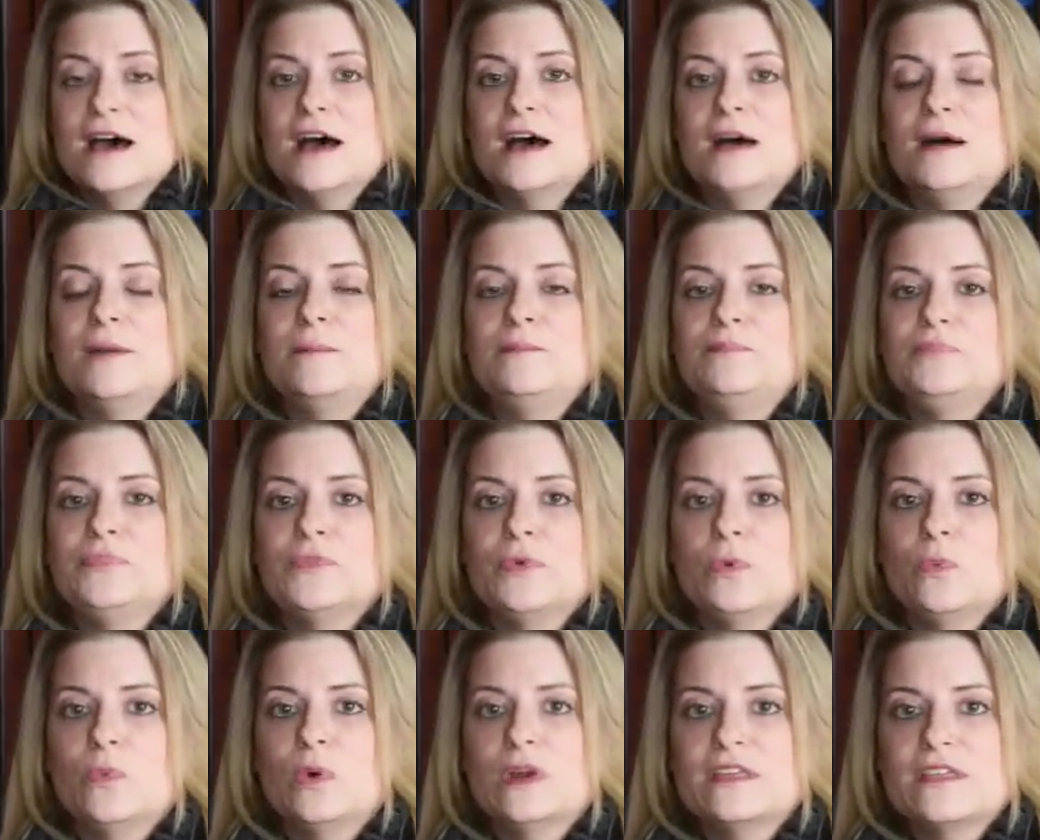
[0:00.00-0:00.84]

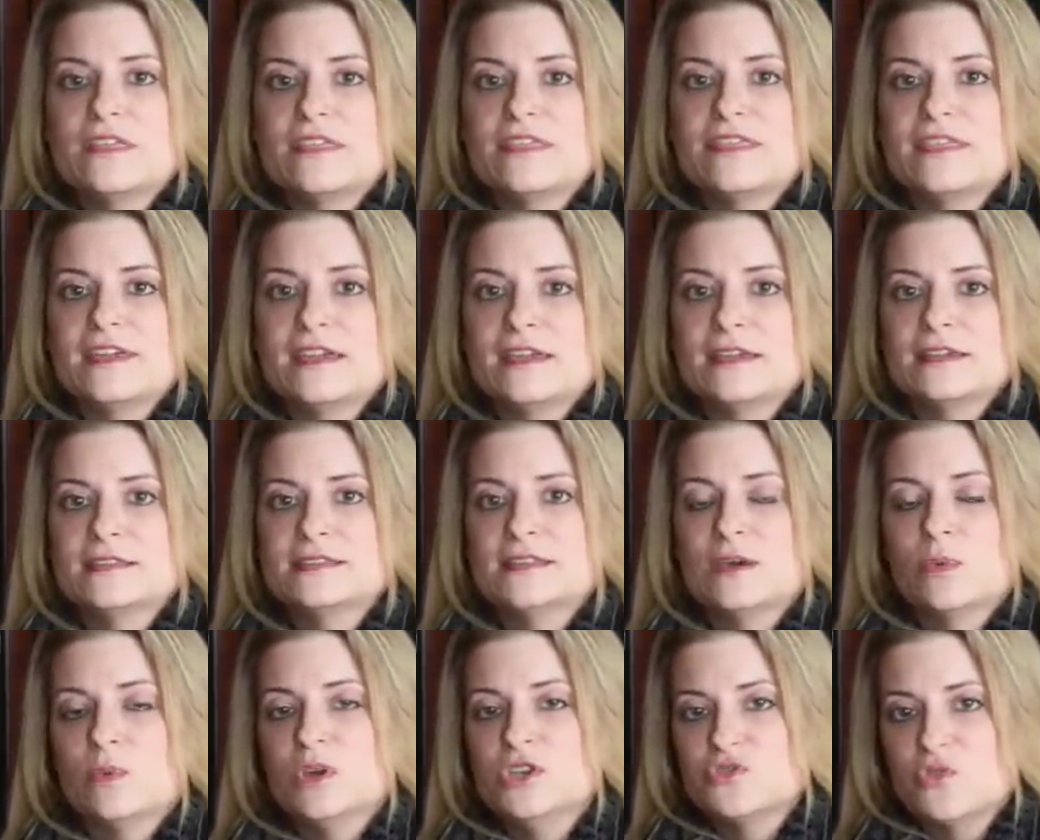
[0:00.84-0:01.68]
One of the
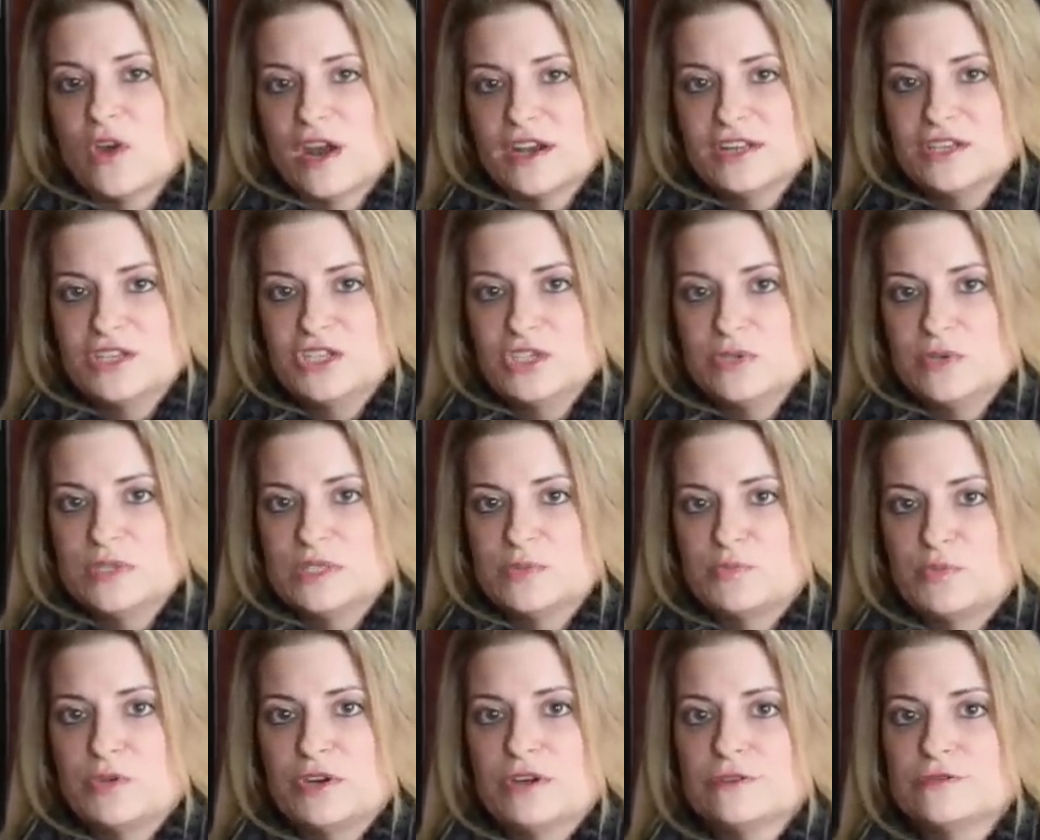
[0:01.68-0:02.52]
things that we try to do
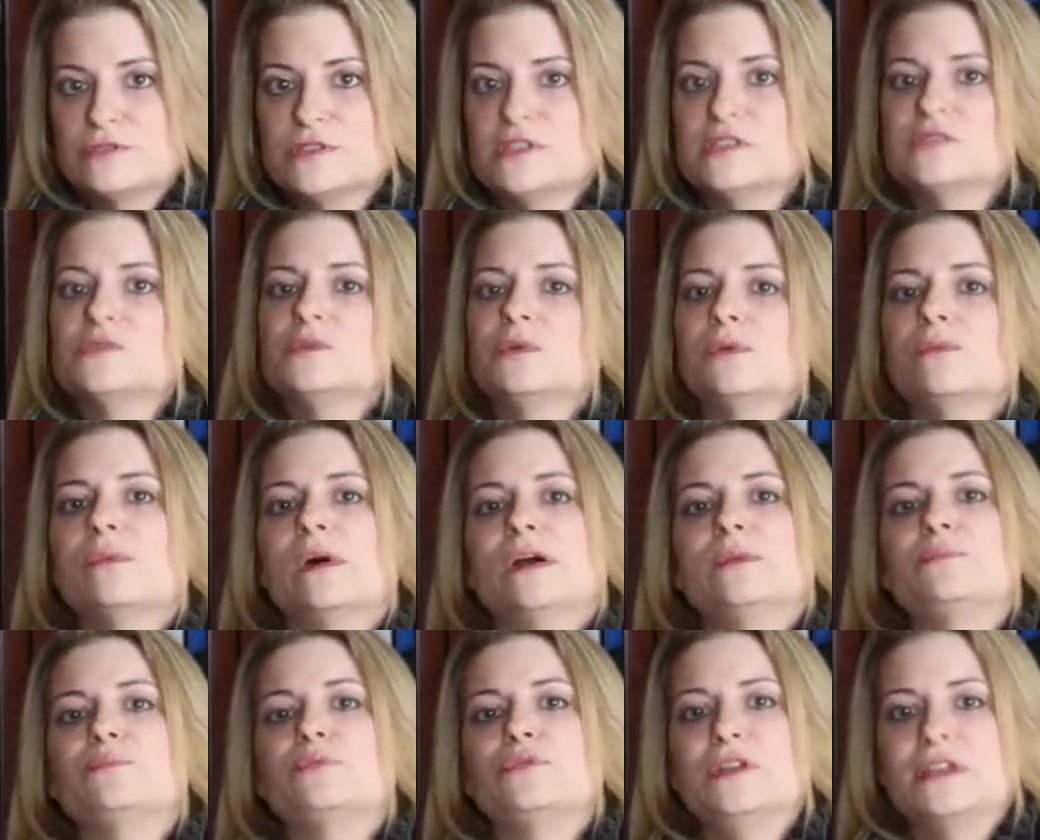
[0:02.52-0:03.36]
as breeders is we
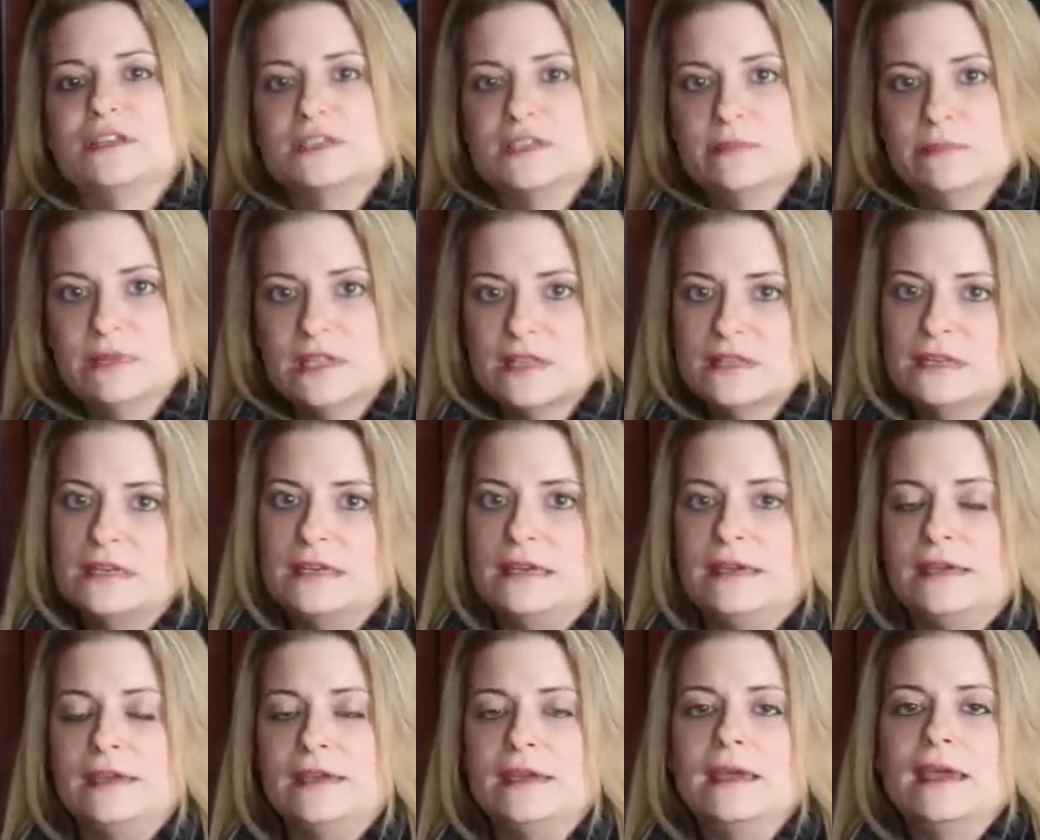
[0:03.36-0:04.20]
want
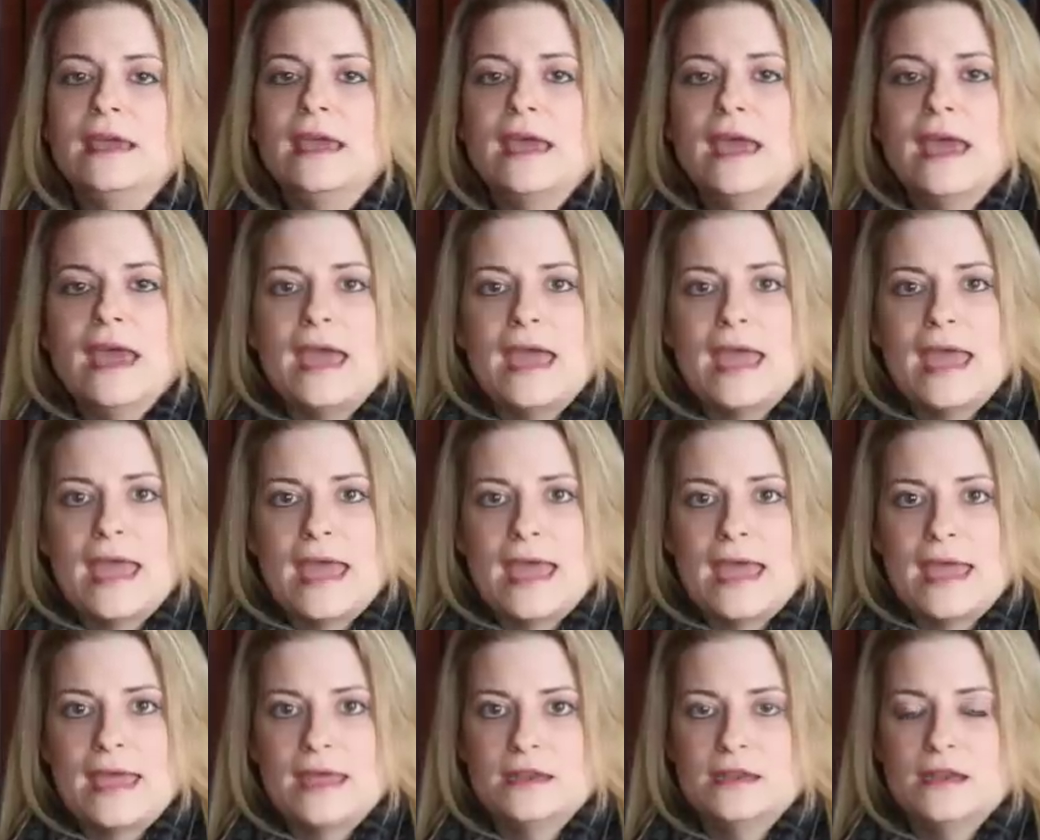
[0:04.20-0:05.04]
predictability
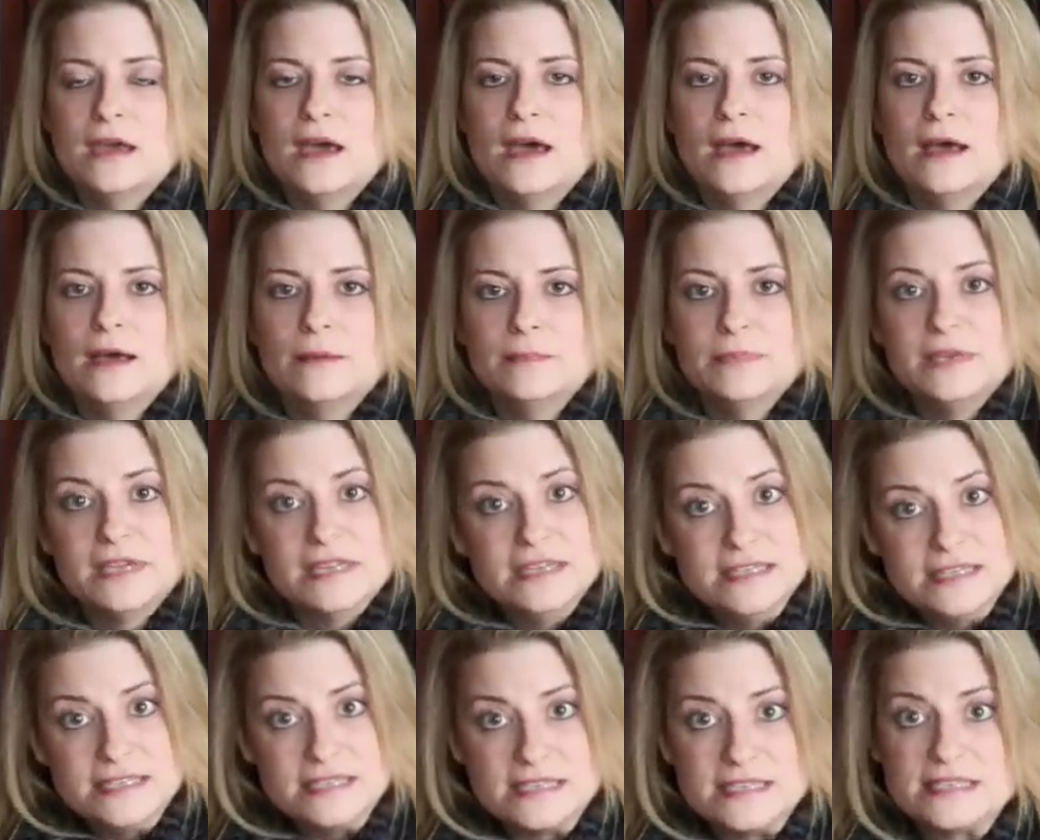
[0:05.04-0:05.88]
and
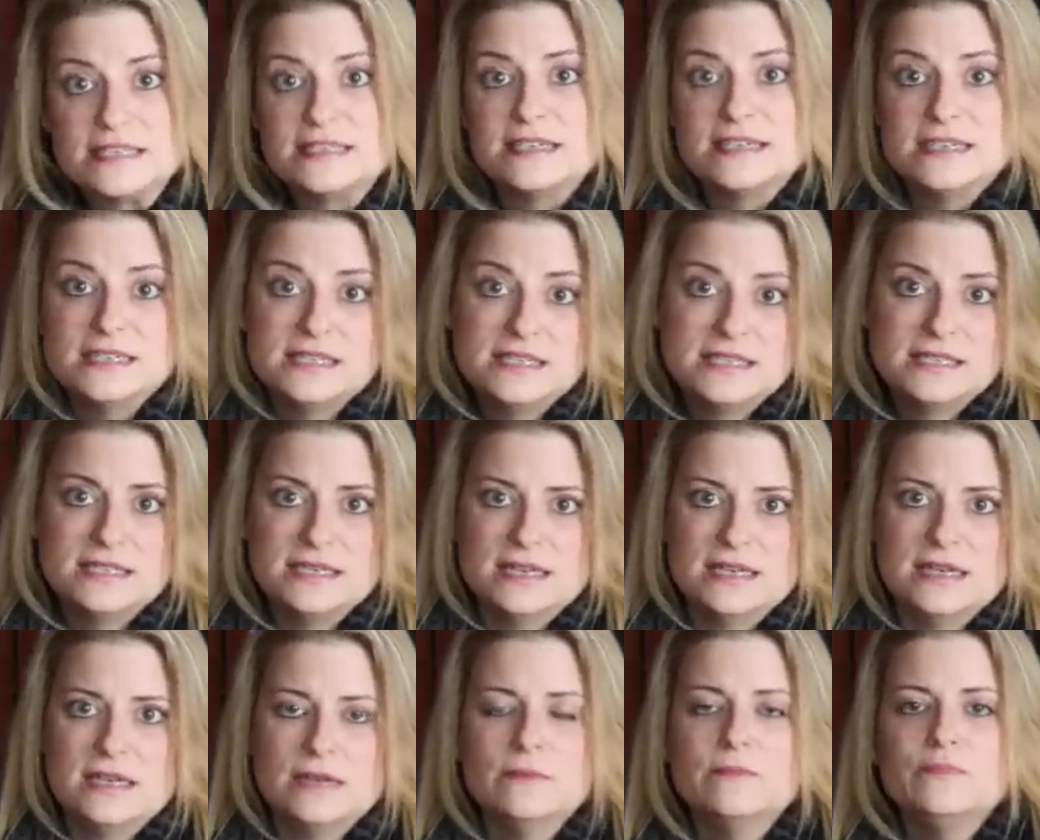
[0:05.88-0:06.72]

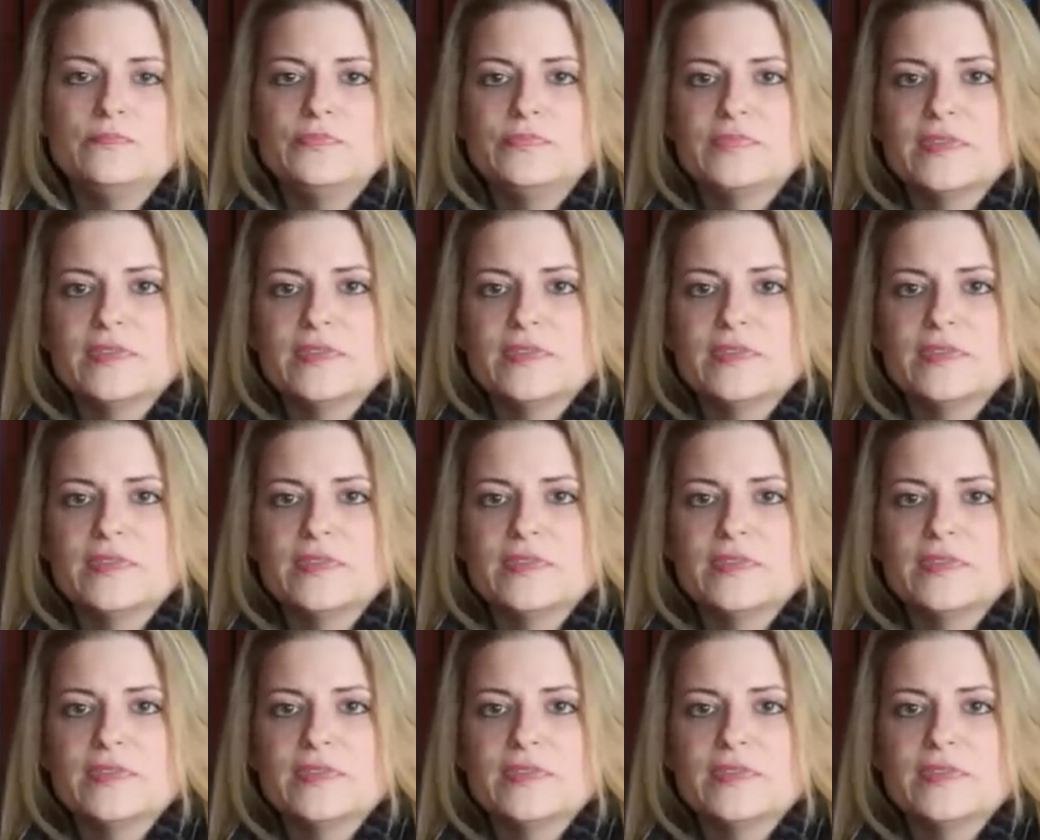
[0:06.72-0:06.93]
consistency